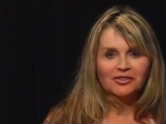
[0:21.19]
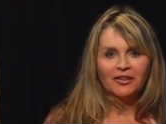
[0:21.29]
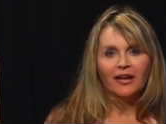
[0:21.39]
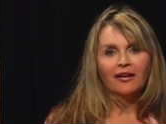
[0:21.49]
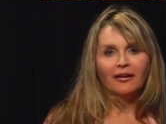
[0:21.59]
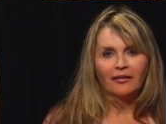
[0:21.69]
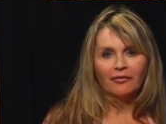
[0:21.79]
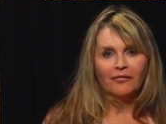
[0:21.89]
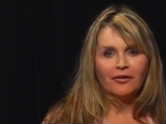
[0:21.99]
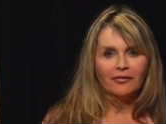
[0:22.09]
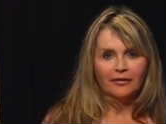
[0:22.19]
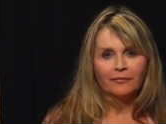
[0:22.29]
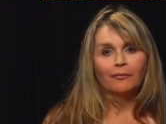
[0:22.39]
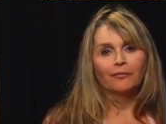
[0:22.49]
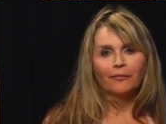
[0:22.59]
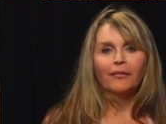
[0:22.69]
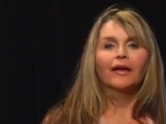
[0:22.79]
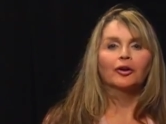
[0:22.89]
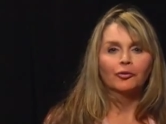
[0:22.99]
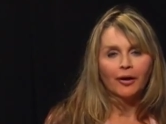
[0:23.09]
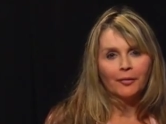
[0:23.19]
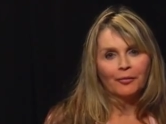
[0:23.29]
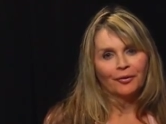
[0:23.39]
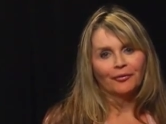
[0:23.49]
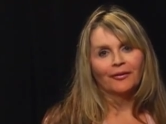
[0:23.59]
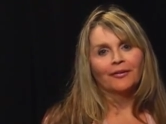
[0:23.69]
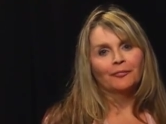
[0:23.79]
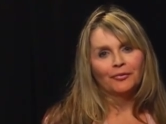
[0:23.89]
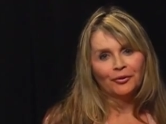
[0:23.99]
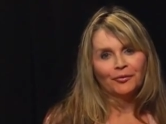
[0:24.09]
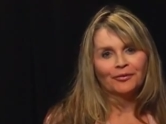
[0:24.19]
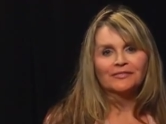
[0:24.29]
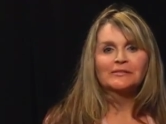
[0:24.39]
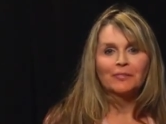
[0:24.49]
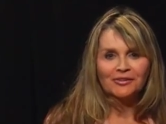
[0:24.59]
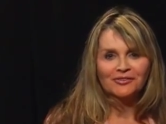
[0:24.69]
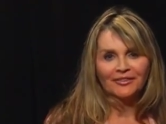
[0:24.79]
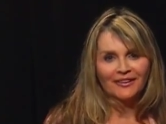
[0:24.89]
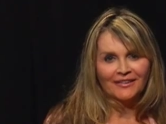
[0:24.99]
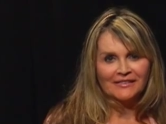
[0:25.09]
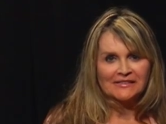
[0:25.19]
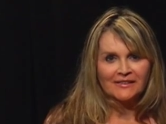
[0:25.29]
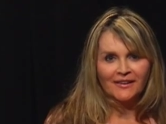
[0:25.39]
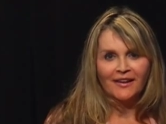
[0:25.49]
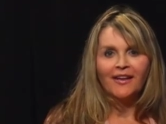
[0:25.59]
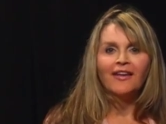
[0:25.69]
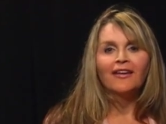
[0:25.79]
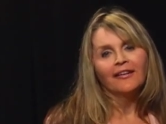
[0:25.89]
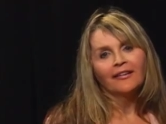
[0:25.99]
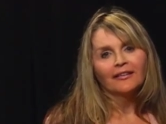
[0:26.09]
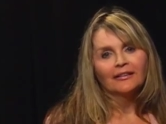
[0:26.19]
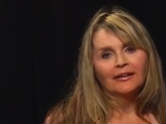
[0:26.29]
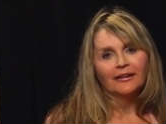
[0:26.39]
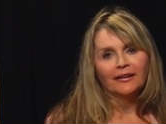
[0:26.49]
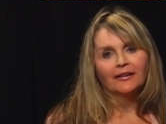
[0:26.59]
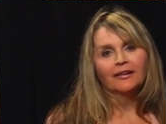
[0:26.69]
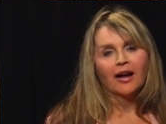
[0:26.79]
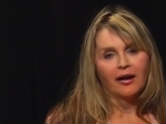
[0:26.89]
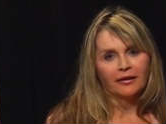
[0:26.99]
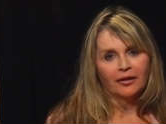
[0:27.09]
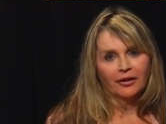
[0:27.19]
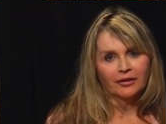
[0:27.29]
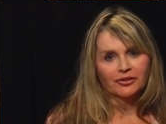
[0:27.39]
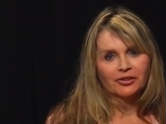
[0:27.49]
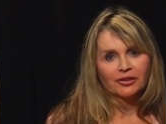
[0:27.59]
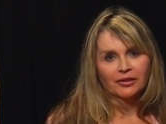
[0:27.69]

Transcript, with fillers: Today I have a very incredible, beautiful, special guest, Lydia Kindheart.